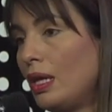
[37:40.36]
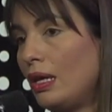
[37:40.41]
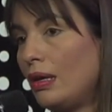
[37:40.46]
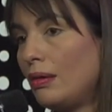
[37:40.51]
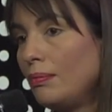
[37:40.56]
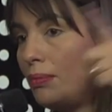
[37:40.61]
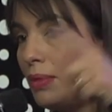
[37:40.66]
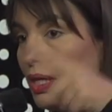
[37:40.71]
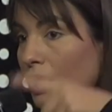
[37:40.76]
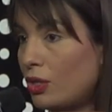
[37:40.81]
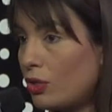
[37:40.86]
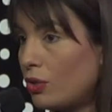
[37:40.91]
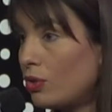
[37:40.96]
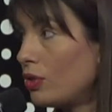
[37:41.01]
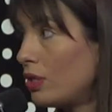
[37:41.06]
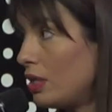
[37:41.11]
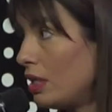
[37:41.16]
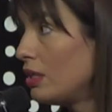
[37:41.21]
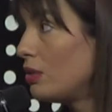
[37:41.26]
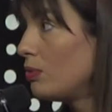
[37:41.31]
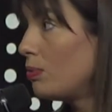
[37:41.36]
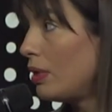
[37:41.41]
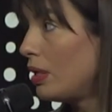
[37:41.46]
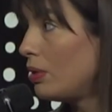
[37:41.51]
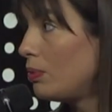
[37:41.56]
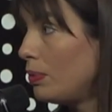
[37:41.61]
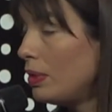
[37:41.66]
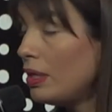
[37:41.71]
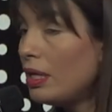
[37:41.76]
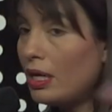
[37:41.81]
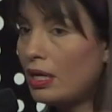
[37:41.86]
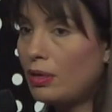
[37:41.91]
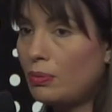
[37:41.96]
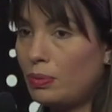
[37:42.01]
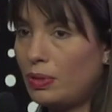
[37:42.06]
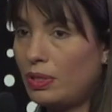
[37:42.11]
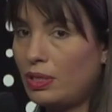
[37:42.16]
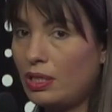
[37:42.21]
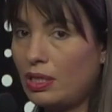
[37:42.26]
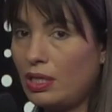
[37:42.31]
microgrid where we are
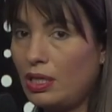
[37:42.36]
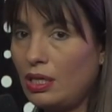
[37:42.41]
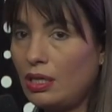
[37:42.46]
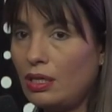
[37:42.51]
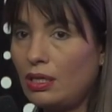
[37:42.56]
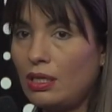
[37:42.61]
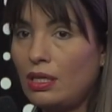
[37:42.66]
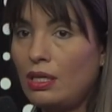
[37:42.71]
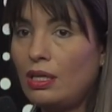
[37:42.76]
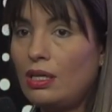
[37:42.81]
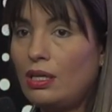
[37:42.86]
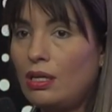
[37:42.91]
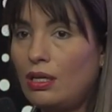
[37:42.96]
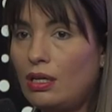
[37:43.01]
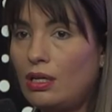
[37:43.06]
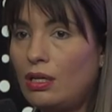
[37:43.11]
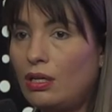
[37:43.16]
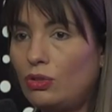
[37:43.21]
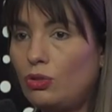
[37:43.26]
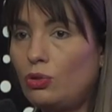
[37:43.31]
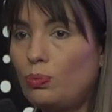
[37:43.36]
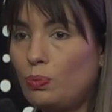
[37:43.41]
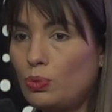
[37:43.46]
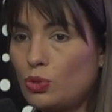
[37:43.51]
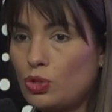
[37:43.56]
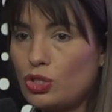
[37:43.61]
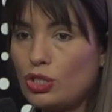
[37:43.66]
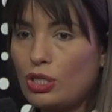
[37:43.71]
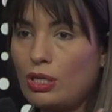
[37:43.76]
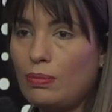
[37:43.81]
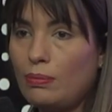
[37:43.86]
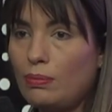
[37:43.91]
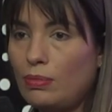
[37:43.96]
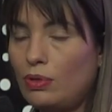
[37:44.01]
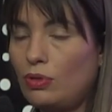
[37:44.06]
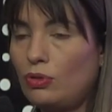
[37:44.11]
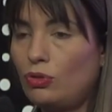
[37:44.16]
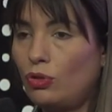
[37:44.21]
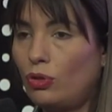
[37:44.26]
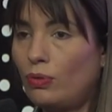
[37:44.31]
working to push
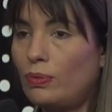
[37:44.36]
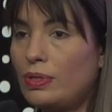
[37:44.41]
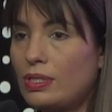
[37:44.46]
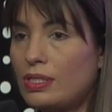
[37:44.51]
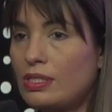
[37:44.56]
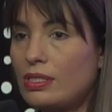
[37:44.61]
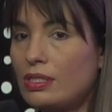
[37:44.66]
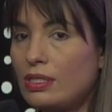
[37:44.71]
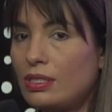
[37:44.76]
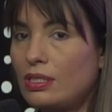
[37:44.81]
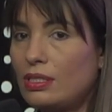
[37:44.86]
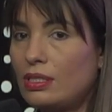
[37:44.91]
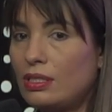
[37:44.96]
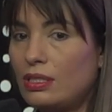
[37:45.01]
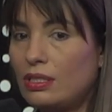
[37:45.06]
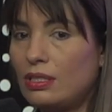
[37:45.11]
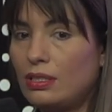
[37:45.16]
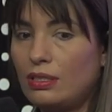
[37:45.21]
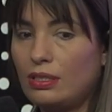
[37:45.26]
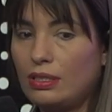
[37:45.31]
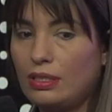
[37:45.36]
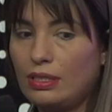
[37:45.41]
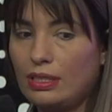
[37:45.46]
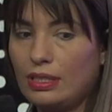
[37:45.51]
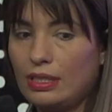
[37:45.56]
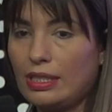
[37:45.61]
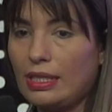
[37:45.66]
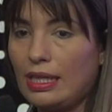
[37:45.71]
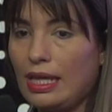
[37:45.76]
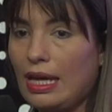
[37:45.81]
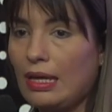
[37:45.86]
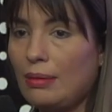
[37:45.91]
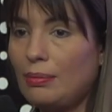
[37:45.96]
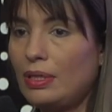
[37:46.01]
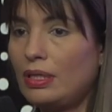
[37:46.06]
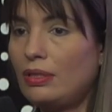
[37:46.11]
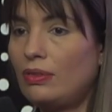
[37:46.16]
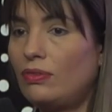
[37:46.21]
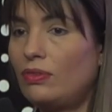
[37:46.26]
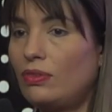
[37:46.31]
them towards the
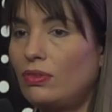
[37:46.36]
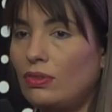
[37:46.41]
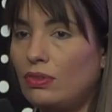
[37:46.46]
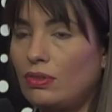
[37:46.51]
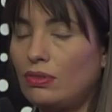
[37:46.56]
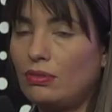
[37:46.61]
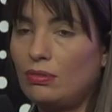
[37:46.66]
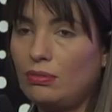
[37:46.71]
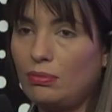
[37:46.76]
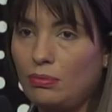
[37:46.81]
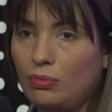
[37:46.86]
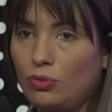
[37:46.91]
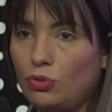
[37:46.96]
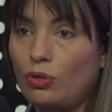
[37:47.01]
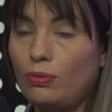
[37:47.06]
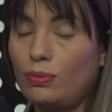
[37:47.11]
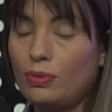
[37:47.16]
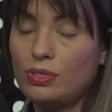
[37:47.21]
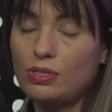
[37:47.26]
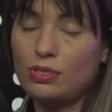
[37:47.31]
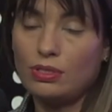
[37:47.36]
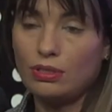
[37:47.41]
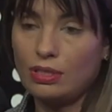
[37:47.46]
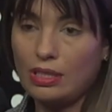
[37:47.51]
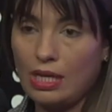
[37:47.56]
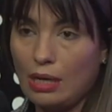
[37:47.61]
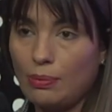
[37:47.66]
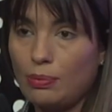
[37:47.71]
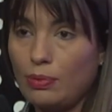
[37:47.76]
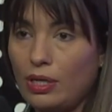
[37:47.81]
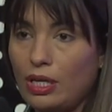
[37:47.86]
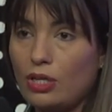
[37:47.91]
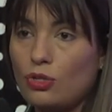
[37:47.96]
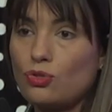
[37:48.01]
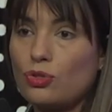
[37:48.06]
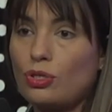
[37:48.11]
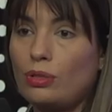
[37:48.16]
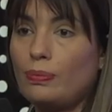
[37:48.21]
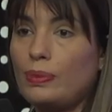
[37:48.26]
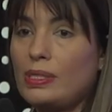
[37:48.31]
climate, towards the carbon
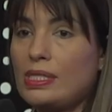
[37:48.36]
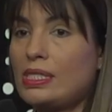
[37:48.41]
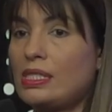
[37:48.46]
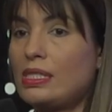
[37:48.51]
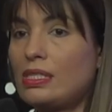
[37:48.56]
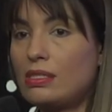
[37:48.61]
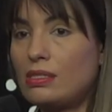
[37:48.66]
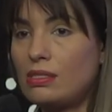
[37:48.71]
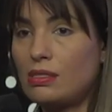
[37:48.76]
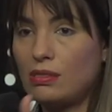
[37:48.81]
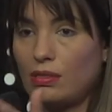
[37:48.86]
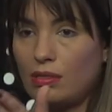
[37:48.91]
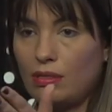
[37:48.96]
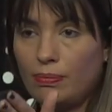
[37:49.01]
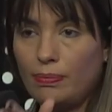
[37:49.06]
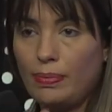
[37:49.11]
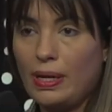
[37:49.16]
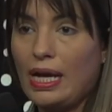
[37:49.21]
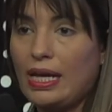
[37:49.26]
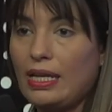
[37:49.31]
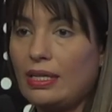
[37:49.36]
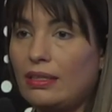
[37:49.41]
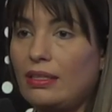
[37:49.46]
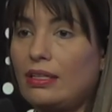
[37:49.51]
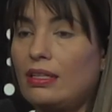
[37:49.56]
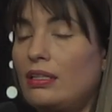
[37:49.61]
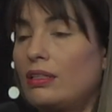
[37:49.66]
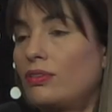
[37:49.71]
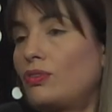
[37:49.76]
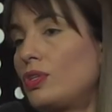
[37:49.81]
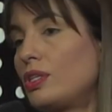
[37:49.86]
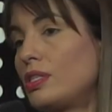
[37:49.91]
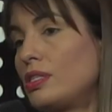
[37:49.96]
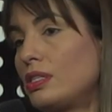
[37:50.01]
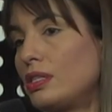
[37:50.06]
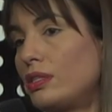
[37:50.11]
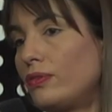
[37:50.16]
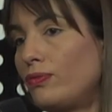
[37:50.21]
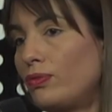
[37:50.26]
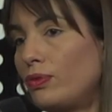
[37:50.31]
neutral business, buying the
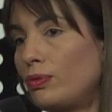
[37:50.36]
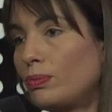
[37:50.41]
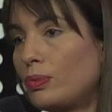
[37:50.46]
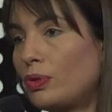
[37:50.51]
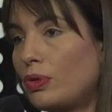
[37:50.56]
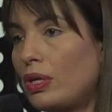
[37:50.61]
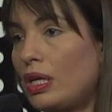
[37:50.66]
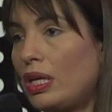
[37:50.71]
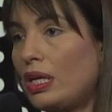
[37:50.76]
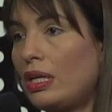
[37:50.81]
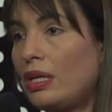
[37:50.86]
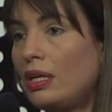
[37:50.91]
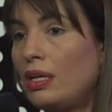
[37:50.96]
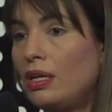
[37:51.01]
electricity from green.